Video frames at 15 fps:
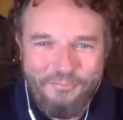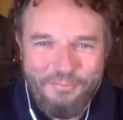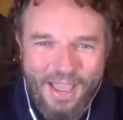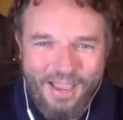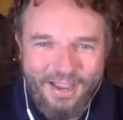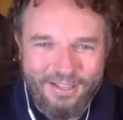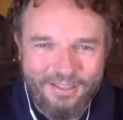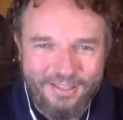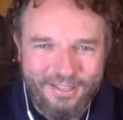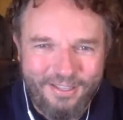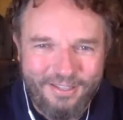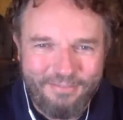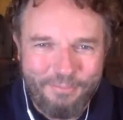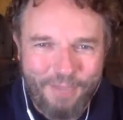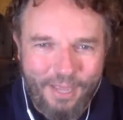back in
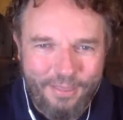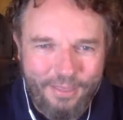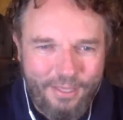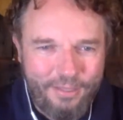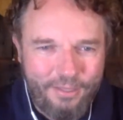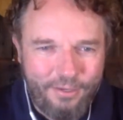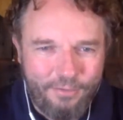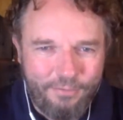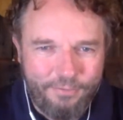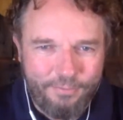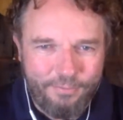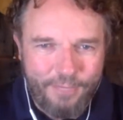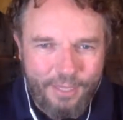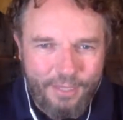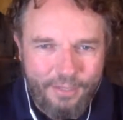the I think they're
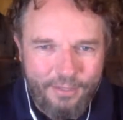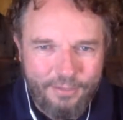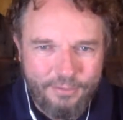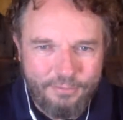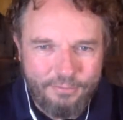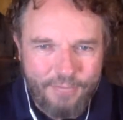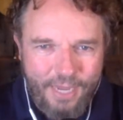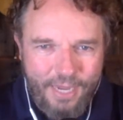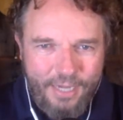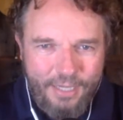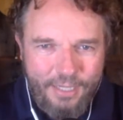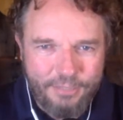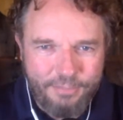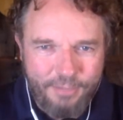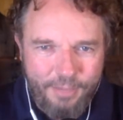from the
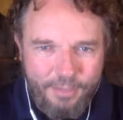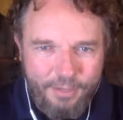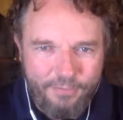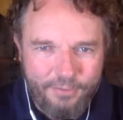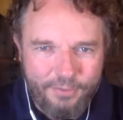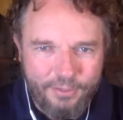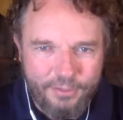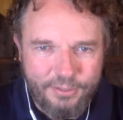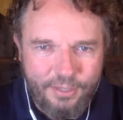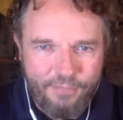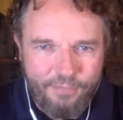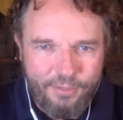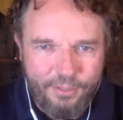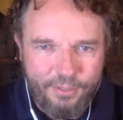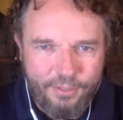80s, maybe even the
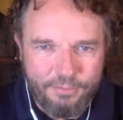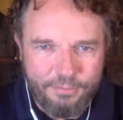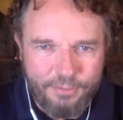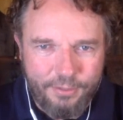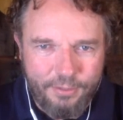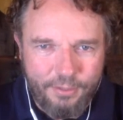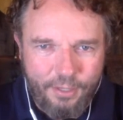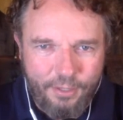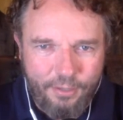70s, but I, I